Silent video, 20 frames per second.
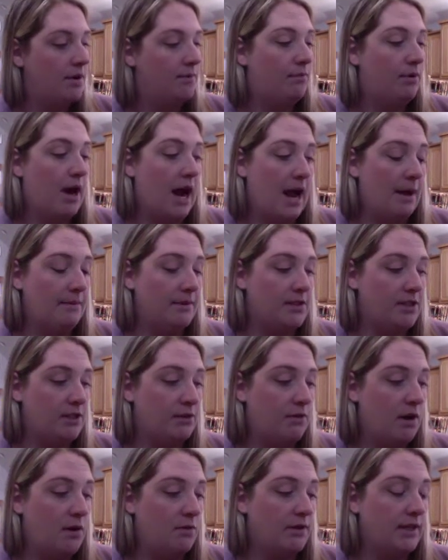Promise you
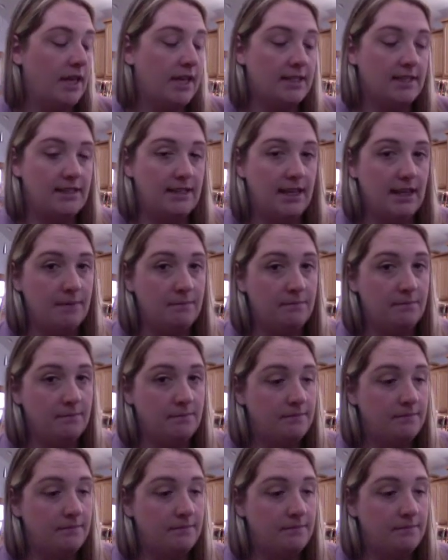won't kiss him,